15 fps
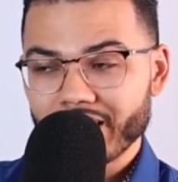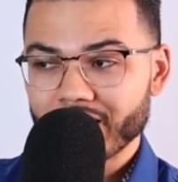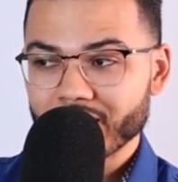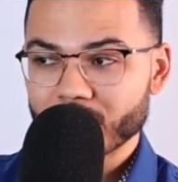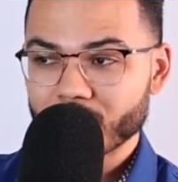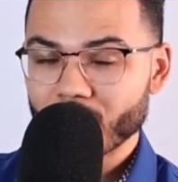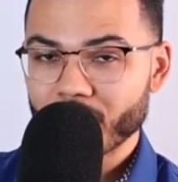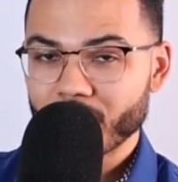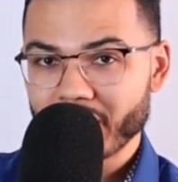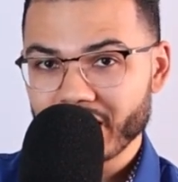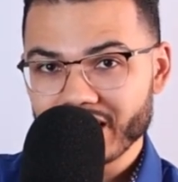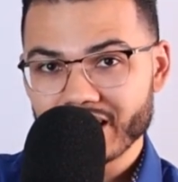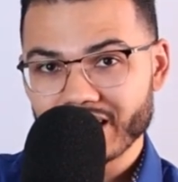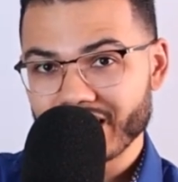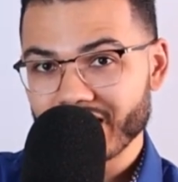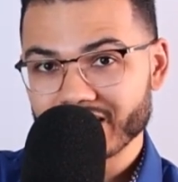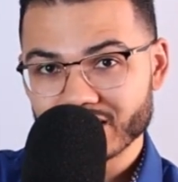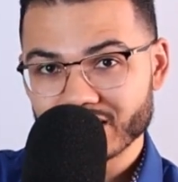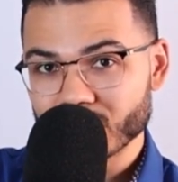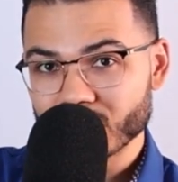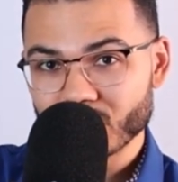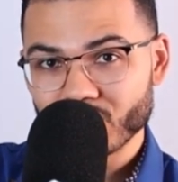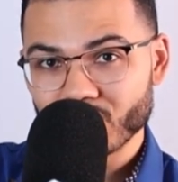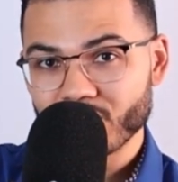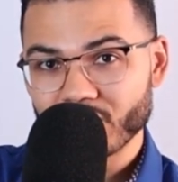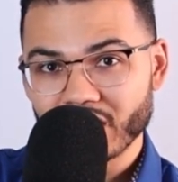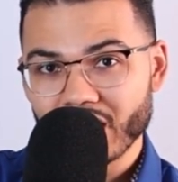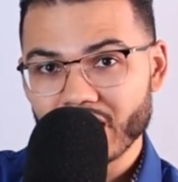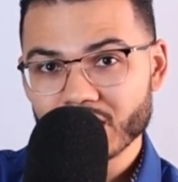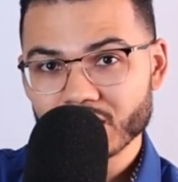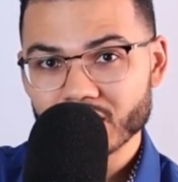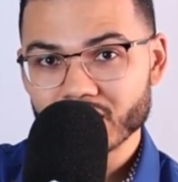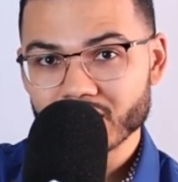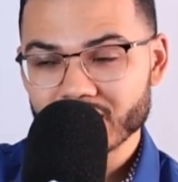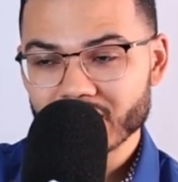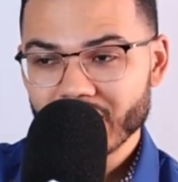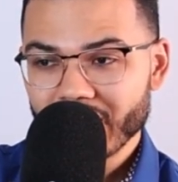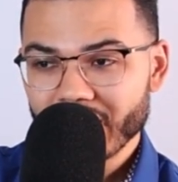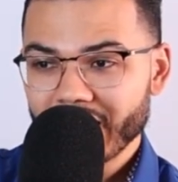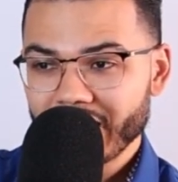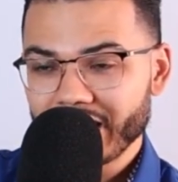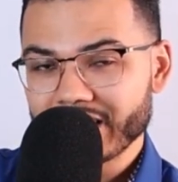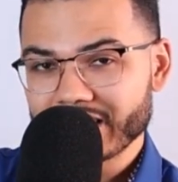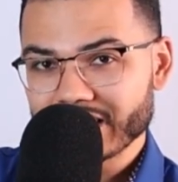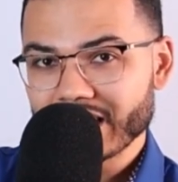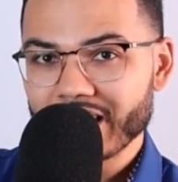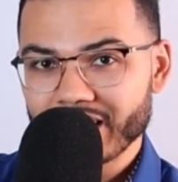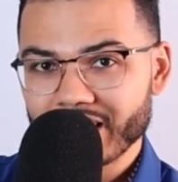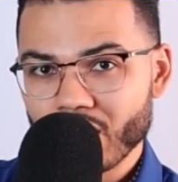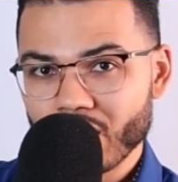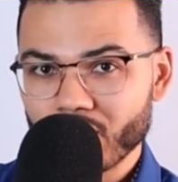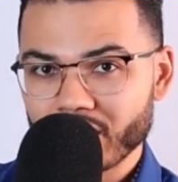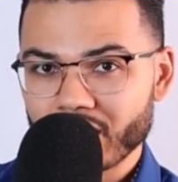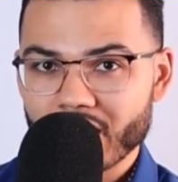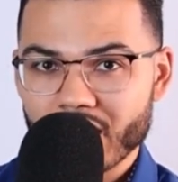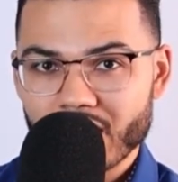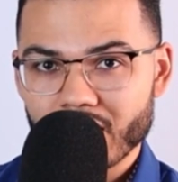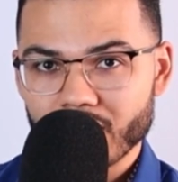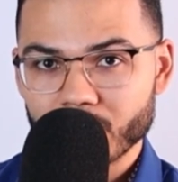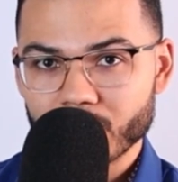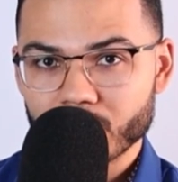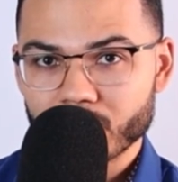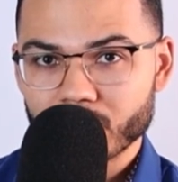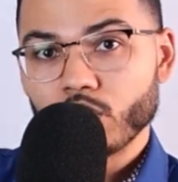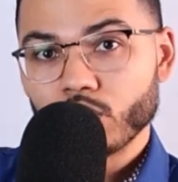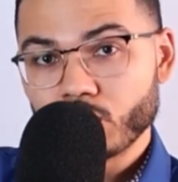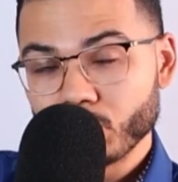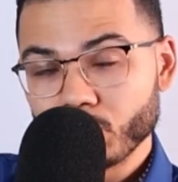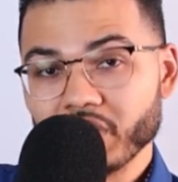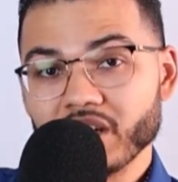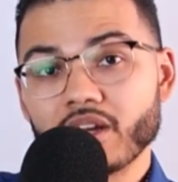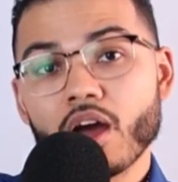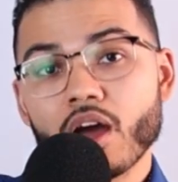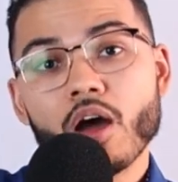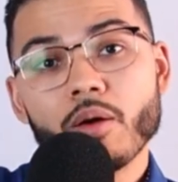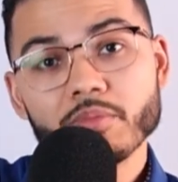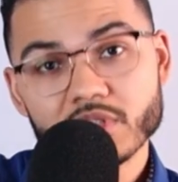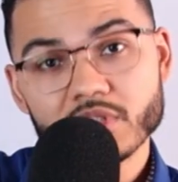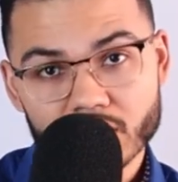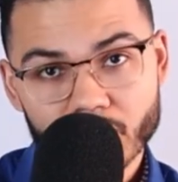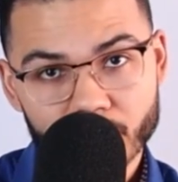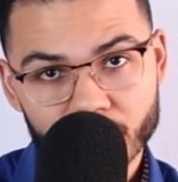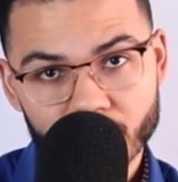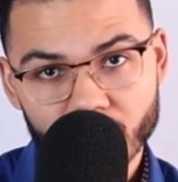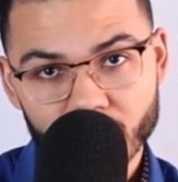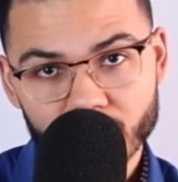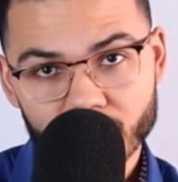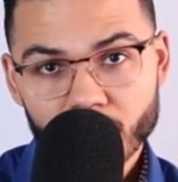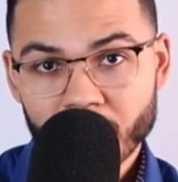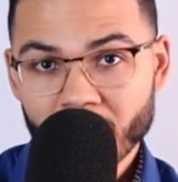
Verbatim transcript: And so in many cases, certifications, it's like going to college to become something.